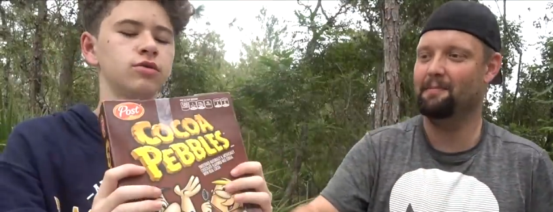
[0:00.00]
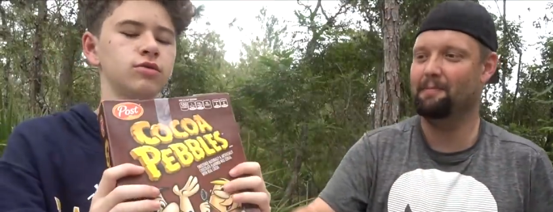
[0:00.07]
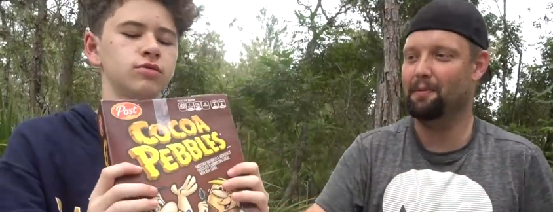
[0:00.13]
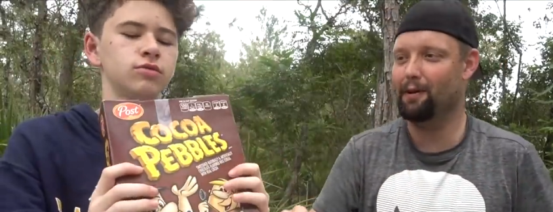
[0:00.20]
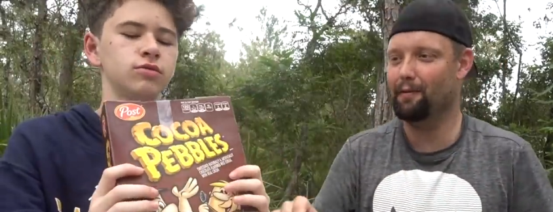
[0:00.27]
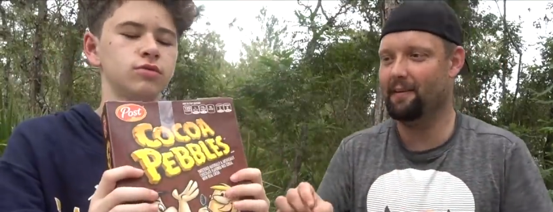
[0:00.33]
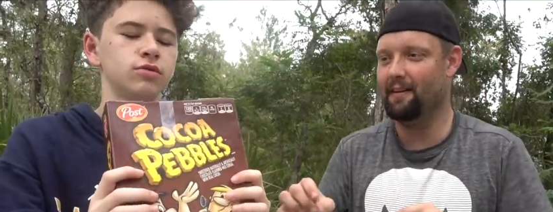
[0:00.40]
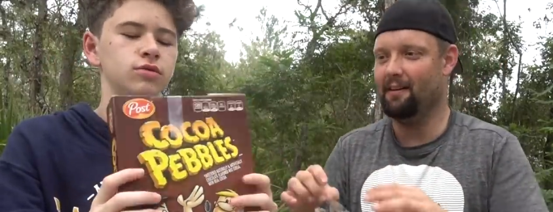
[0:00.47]

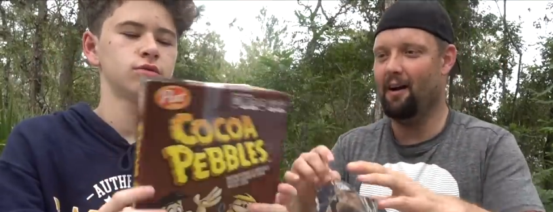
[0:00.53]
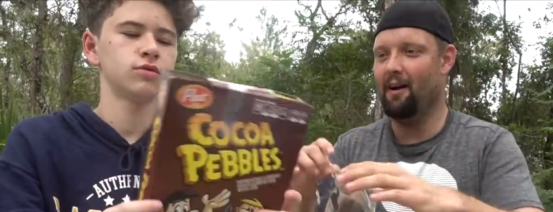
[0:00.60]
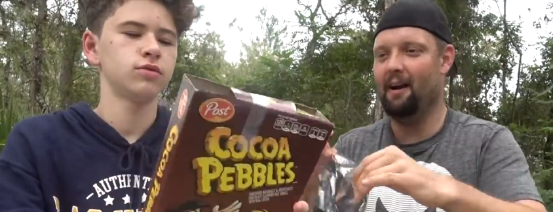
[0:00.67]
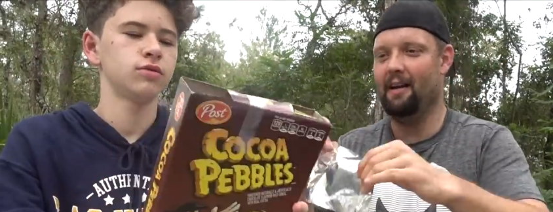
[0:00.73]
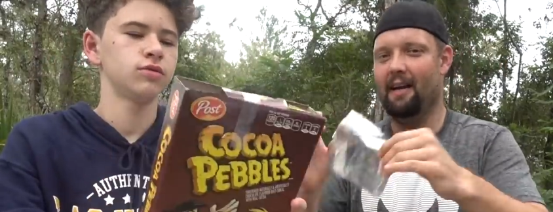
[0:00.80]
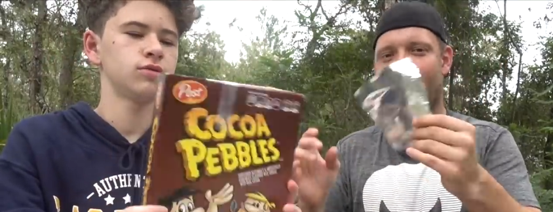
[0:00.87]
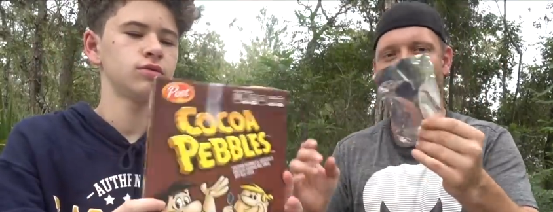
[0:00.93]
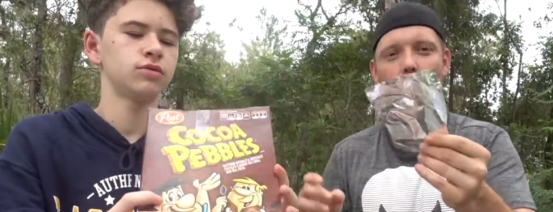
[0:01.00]
Speaker 1: Perfect. All
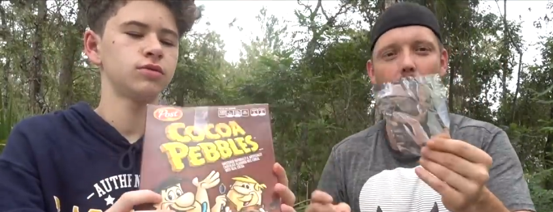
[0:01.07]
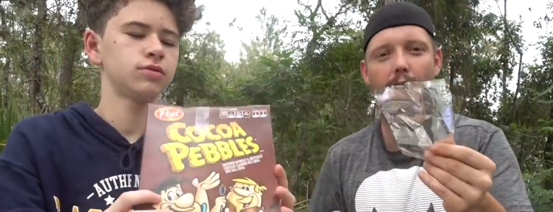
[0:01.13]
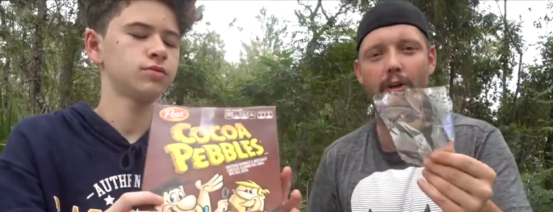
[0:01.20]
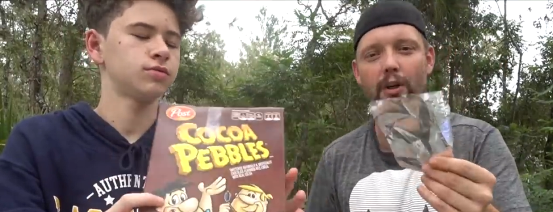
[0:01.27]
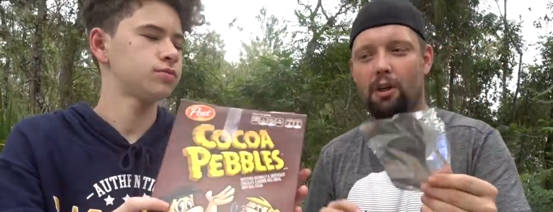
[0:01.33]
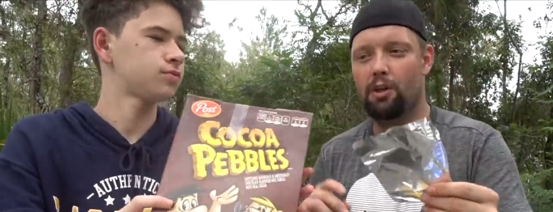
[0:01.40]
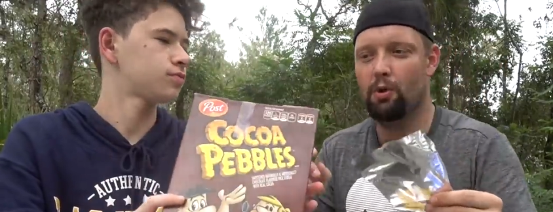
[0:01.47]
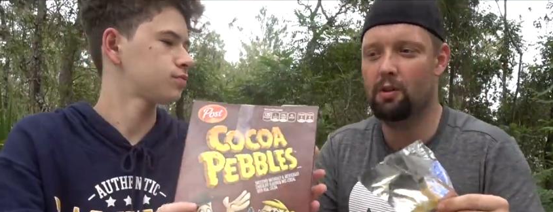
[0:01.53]
right, now what you're
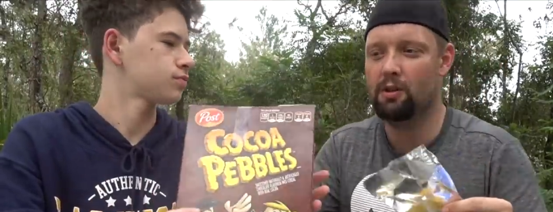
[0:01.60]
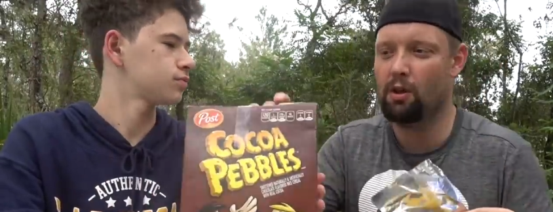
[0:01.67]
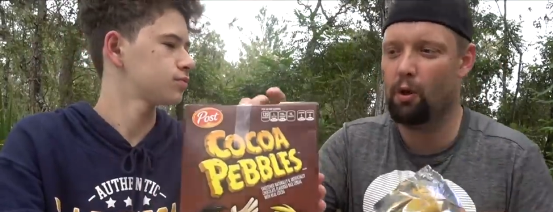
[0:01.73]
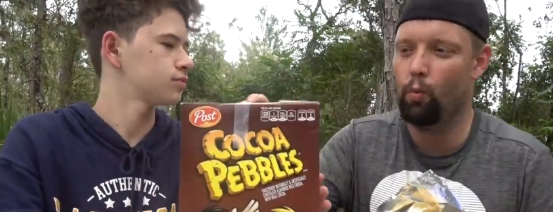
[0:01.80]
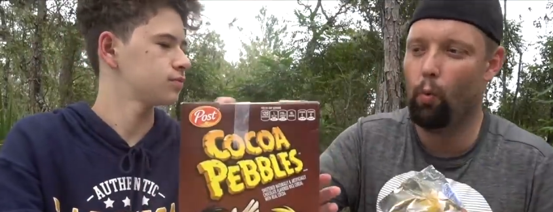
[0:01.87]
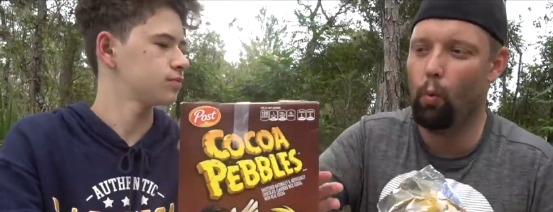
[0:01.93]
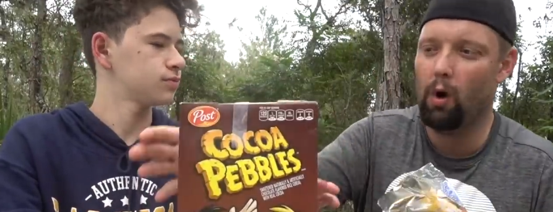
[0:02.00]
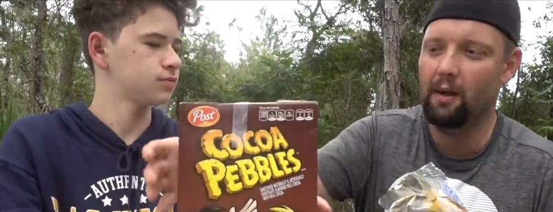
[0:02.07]
gonna do is
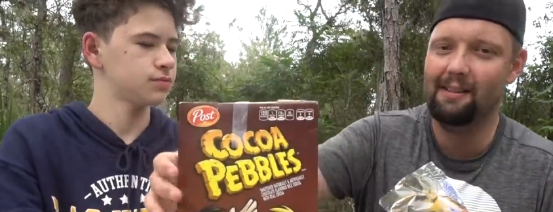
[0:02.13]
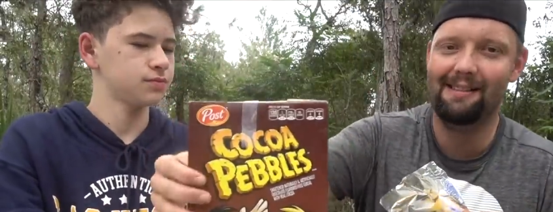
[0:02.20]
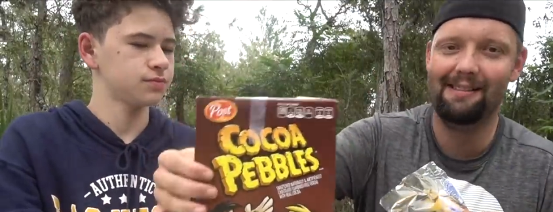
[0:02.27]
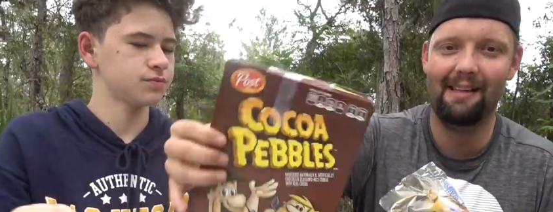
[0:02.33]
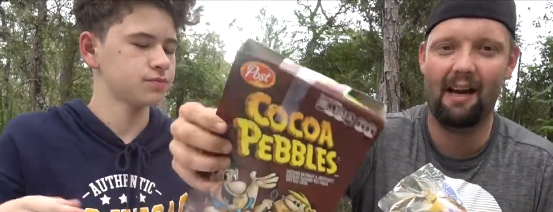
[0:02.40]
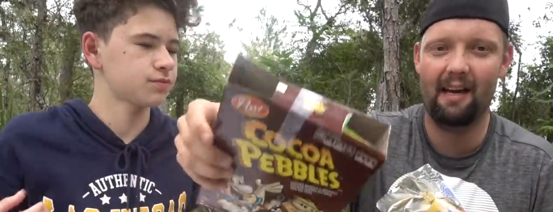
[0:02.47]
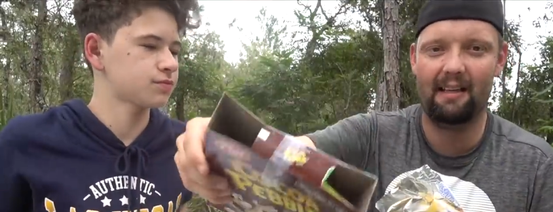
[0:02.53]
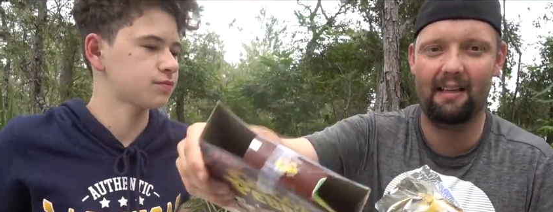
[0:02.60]
on one
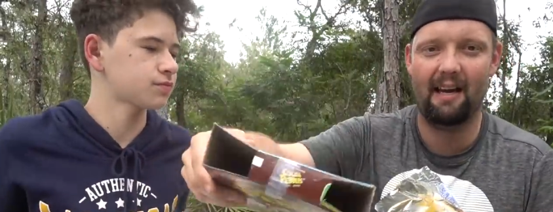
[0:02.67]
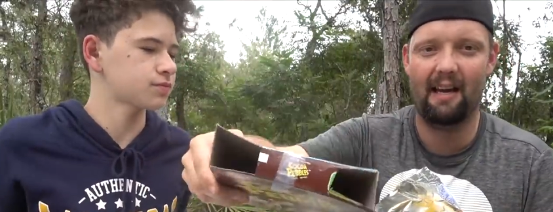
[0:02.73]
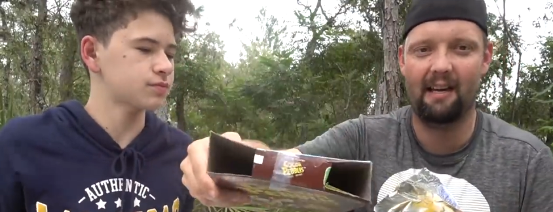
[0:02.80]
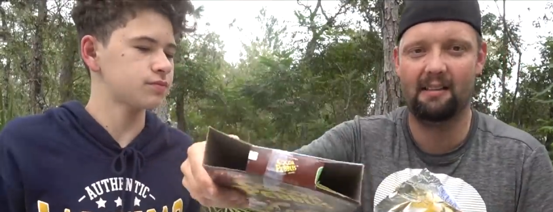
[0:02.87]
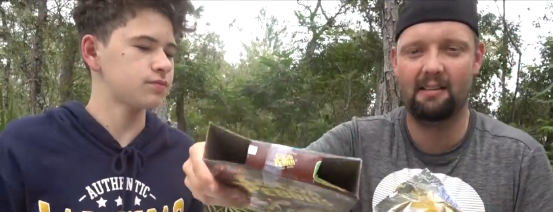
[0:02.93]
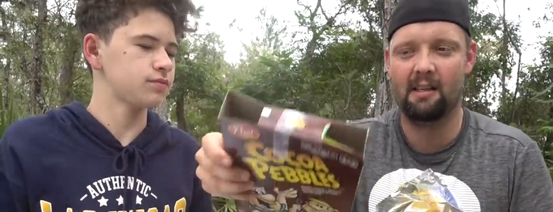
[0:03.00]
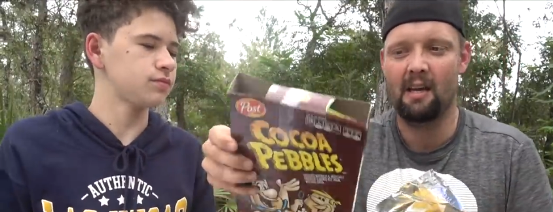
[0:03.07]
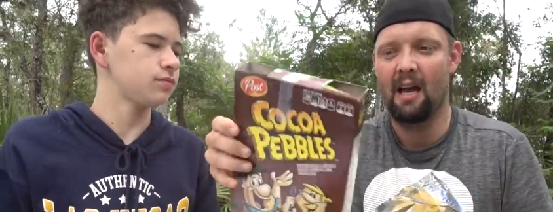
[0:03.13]
side,
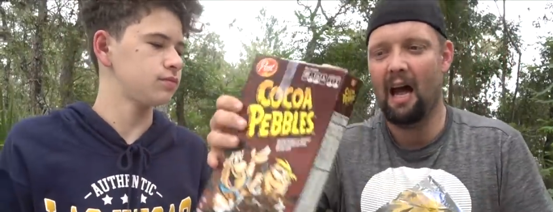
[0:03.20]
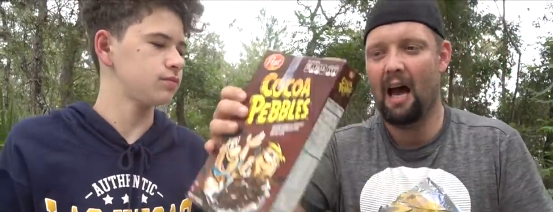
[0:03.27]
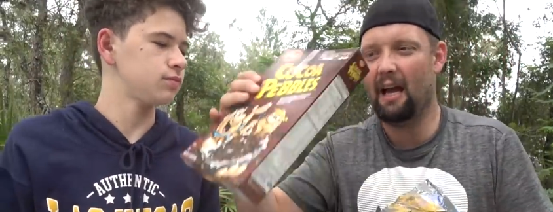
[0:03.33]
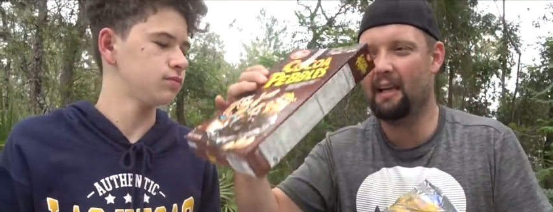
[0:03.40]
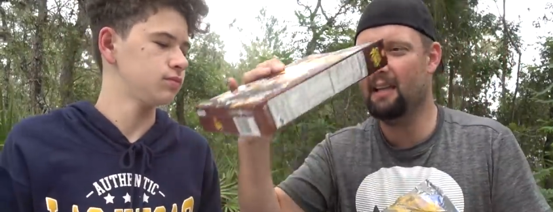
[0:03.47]
guys. I